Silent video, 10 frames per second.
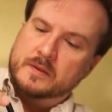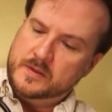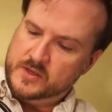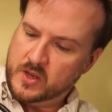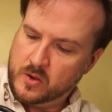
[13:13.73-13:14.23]

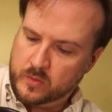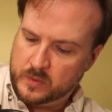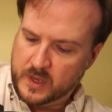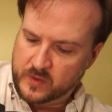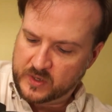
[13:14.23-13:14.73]
So
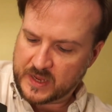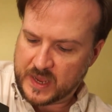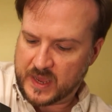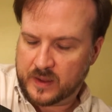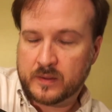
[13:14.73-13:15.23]
the other
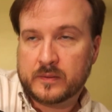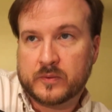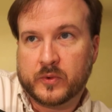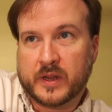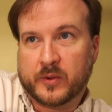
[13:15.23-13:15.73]
day,
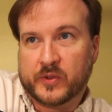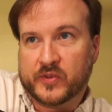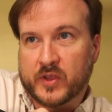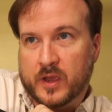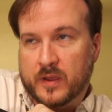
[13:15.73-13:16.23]
when I
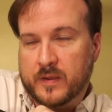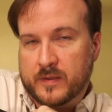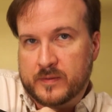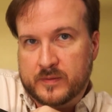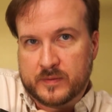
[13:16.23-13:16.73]
was
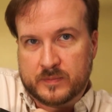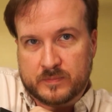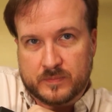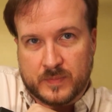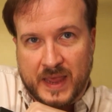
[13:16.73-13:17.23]

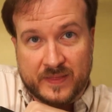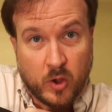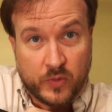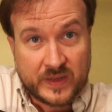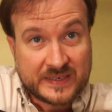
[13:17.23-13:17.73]
had the
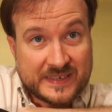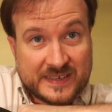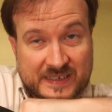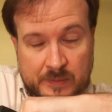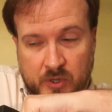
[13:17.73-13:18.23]
whole thing
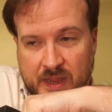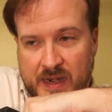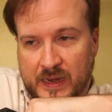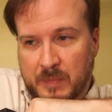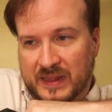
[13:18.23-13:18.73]
disassembled and I
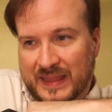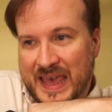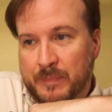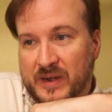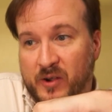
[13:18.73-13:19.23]
had it in my
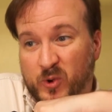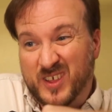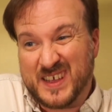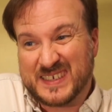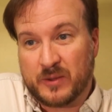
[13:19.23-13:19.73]
lap, and I
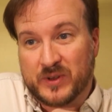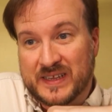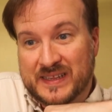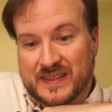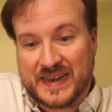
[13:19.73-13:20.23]
realized I would
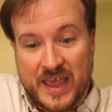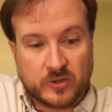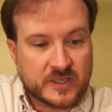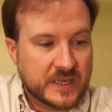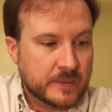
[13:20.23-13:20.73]
need the nail
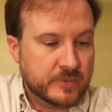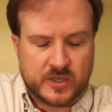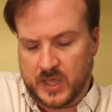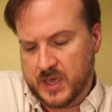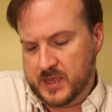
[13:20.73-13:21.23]

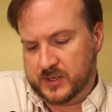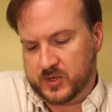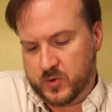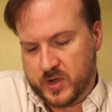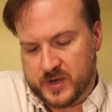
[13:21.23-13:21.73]
snips
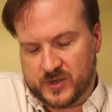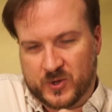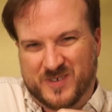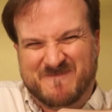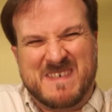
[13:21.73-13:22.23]
to
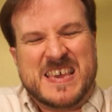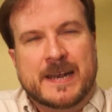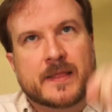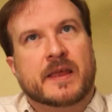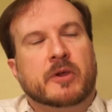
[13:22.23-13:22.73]
undo,
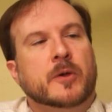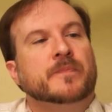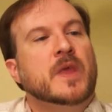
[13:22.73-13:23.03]
man, there we go.